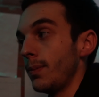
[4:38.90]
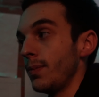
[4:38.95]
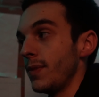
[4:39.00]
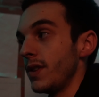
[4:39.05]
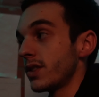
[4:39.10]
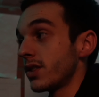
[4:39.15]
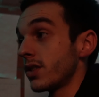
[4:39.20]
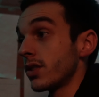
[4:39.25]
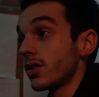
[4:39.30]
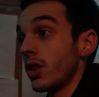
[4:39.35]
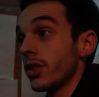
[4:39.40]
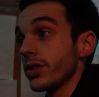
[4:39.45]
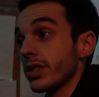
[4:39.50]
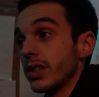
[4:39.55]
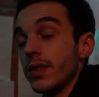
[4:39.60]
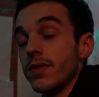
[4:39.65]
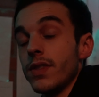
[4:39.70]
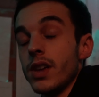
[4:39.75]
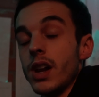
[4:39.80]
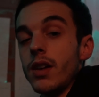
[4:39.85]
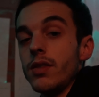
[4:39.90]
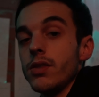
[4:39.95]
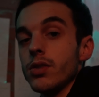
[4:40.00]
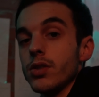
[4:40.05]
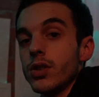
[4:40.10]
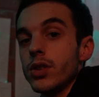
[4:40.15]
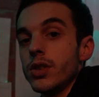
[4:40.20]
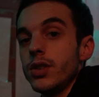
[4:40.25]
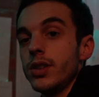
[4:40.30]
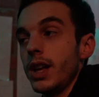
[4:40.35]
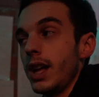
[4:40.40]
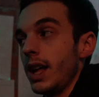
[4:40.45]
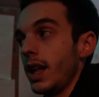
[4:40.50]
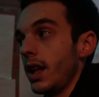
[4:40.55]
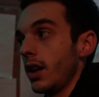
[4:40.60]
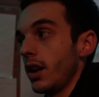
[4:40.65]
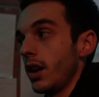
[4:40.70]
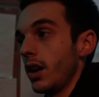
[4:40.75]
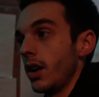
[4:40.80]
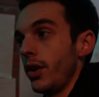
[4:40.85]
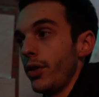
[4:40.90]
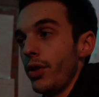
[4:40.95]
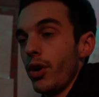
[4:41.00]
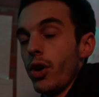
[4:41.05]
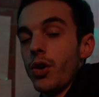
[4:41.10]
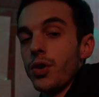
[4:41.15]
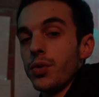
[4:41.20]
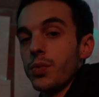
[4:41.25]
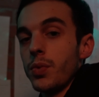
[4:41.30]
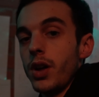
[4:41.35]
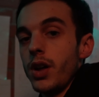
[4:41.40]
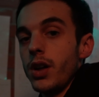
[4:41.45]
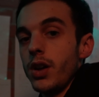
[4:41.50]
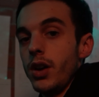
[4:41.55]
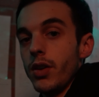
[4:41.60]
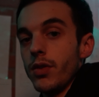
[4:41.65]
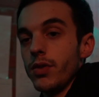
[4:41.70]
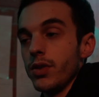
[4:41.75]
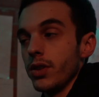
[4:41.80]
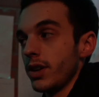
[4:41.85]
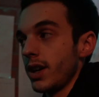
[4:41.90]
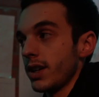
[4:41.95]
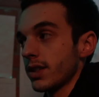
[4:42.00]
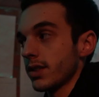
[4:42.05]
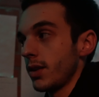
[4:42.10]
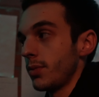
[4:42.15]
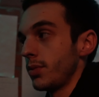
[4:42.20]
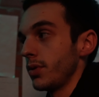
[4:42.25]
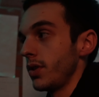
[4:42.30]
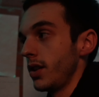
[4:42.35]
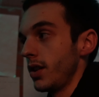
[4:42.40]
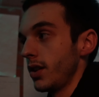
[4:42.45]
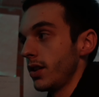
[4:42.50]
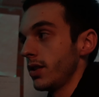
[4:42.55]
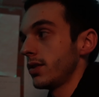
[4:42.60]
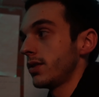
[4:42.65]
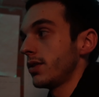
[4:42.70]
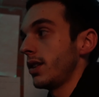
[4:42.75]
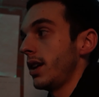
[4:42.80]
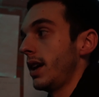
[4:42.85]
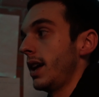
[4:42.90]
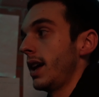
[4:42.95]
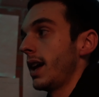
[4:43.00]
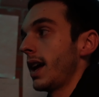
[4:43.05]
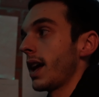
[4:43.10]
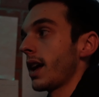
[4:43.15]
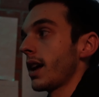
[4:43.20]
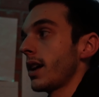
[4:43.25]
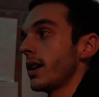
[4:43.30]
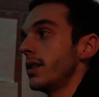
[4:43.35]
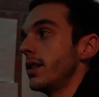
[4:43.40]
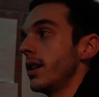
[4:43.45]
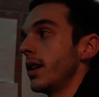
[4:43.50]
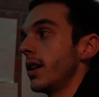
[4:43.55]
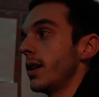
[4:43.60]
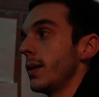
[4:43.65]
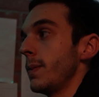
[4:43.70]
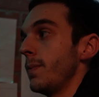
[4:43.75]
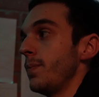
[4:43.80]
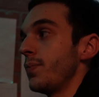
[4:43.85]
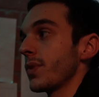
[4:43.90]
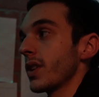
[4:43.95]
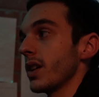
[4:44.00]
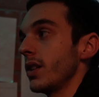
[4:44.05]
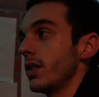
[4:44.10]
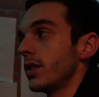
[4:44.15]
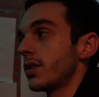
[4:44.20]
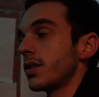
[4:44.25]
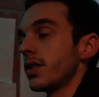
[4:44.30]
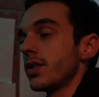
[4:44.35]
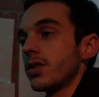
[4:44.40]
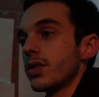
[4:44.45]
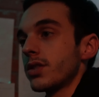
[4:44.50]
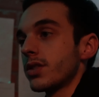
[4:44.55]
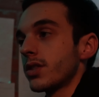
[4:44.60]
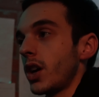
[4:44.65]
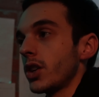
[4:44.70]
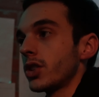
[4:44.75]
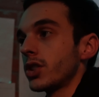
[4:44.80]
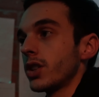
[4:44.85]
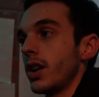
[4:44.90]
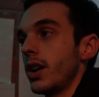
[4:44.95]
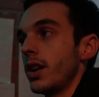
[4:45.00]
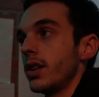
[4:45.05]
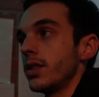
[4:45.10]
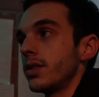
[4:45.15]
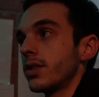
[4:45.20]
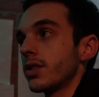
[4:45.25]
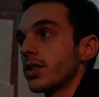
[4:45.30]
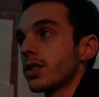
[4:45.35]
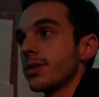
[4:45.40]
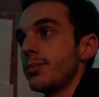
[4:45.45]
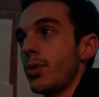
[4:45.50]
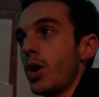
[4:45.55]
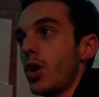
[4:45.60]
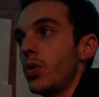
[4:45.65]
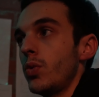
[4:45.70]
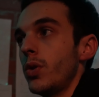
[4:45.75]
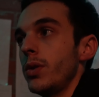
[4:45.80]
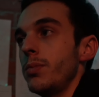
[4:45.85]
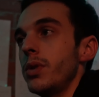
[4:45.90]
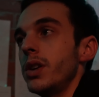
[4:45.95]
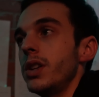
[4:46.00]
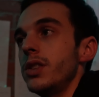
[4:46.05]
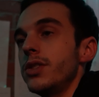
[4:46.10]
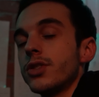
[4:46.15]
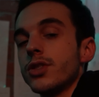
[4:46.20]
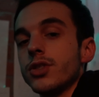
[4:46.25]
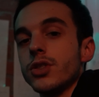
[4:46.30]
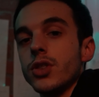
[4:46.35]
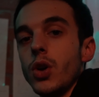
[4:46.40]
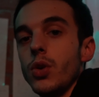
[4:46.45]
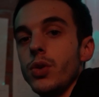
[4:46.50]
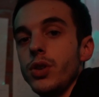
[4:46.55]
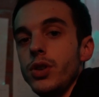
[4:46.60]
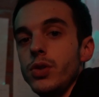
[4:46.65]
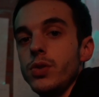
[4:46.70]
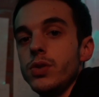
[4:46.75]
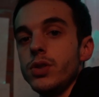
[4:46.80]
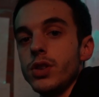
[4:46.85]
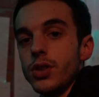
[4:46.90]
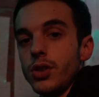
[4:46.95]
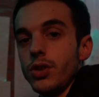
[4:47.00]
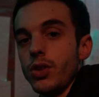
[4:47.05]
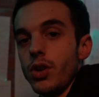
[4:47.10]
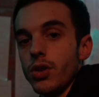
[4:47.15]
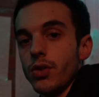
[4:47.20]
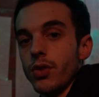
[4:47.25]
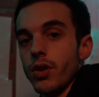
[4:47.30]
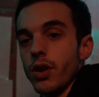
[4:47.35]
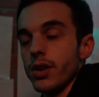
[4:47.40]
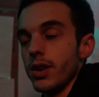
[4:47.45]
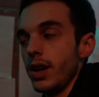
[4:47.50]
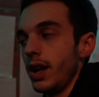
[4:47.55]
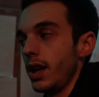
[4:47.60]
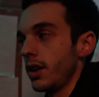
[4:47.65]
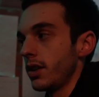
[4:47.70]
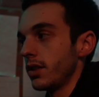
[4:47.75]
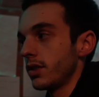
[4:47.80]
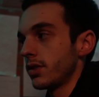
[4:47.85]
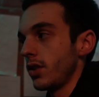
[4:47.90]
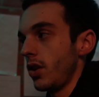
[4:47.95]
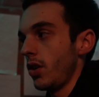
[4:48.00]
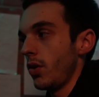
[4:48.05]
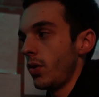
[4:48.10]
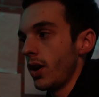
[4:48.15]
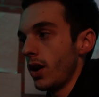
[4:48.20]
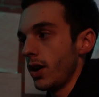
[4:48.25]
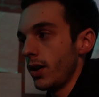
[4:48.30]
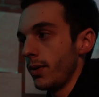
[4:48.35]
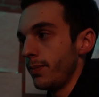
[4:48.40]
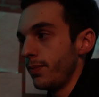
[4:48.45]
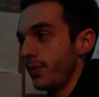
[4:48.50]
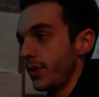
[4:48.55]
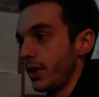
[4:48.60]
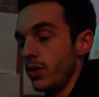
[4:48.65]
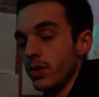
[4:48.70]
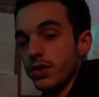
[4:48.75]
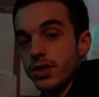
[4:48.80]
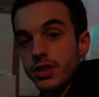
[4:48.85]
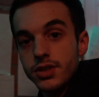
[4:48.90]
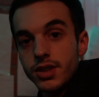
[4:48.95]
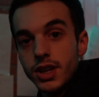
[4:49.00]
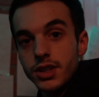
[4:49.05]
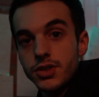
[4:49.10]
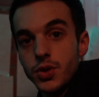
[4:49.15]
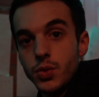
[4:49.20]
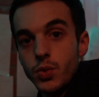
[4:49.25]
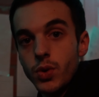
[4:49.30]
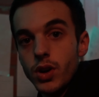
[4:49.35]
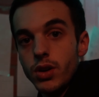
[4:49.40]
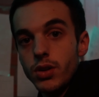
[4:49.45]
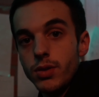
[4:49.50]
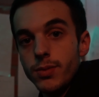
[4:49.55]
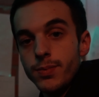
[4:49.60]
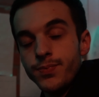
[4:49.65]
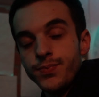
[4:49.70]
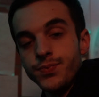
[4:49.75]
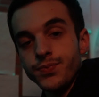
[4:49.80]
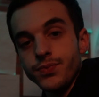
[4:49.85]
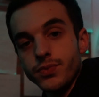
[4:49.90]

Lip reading: This is all stuff that I've learned the hard way over the last couple years, and this is such a small one, but it's so huge in the long run. So use this as you will.